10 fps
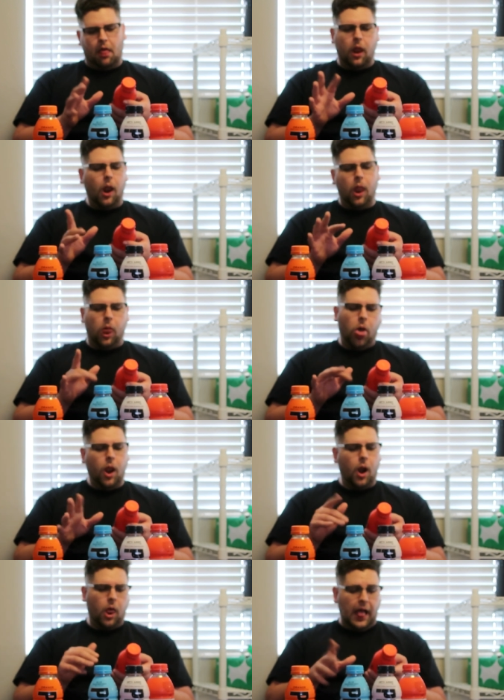blah, blah, blah, blah,
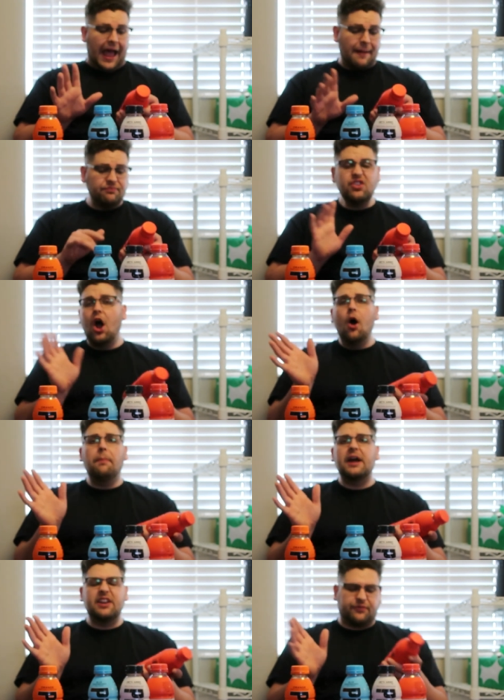blah, blah.
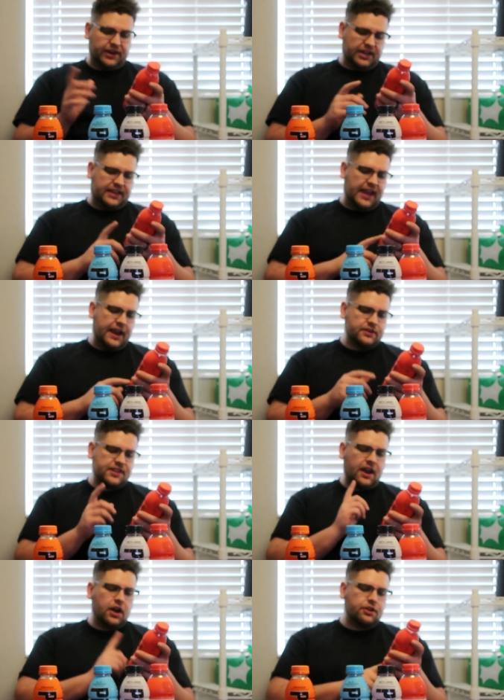Nobody freaking cares.
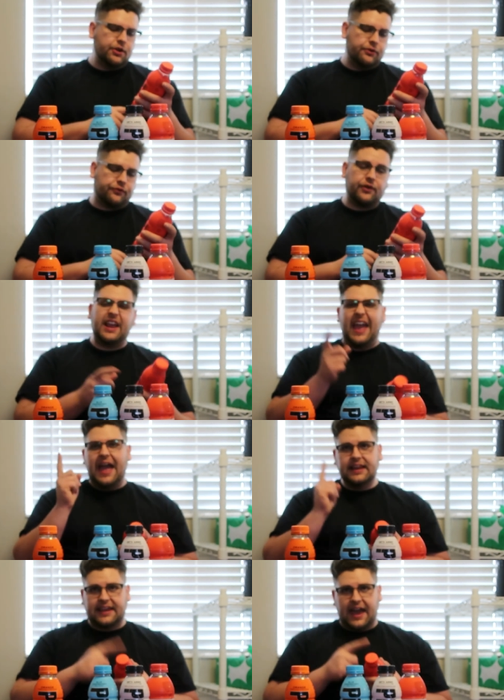They are gluten-free
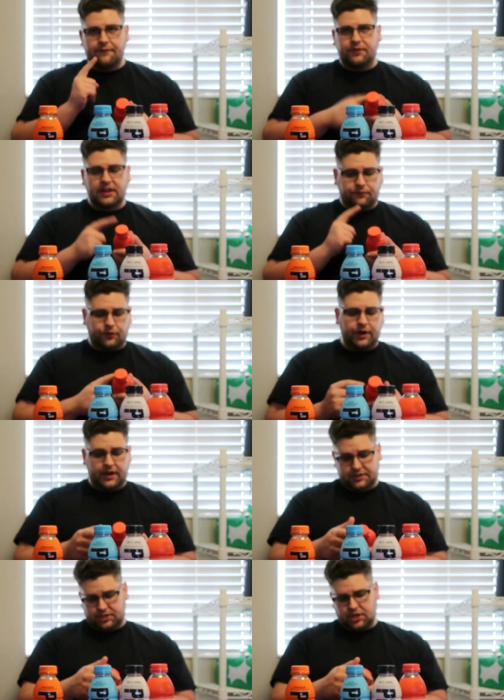and
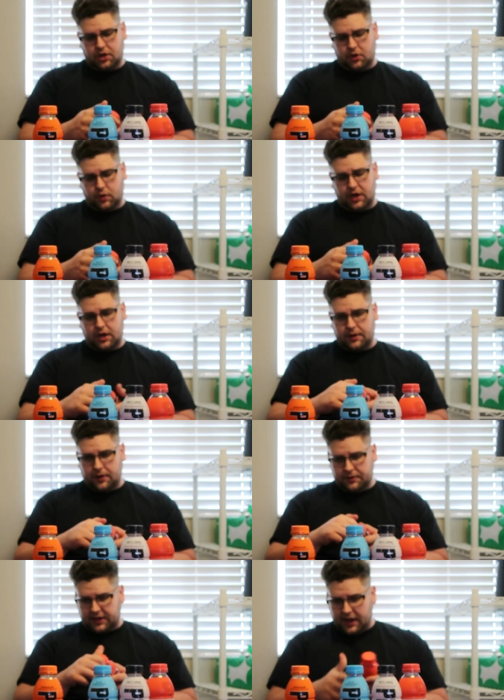caffeine-free. So,
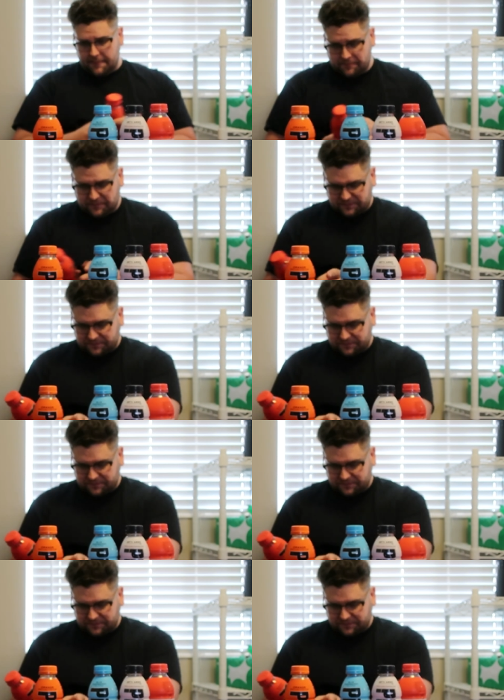uh, okay.